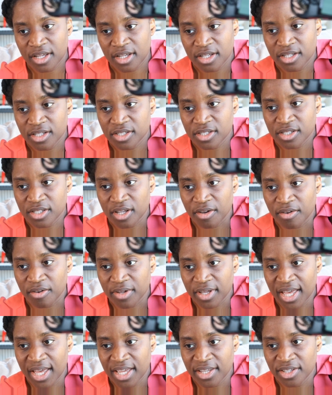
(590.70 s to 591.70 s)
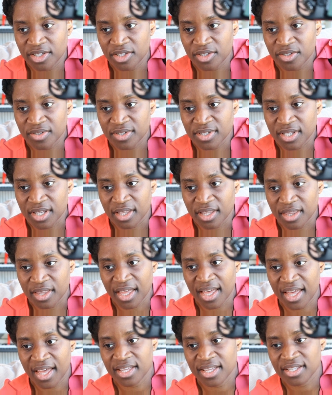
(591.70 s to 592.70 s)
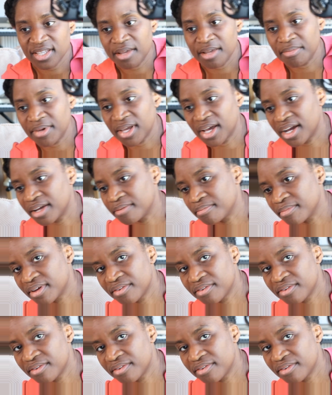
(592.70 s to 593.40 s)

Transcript: So can you see that? Let me hide my